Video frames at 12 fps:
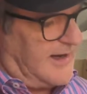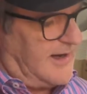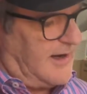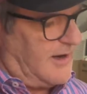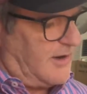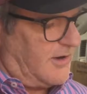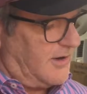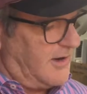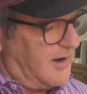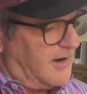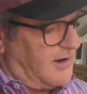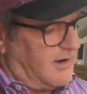here
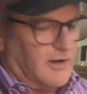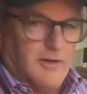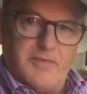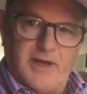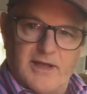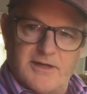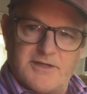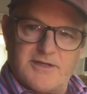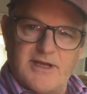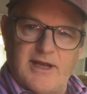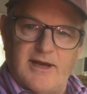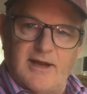on the
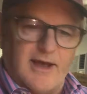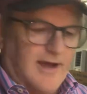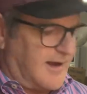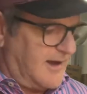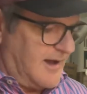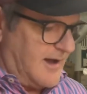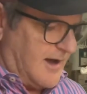B&C deck.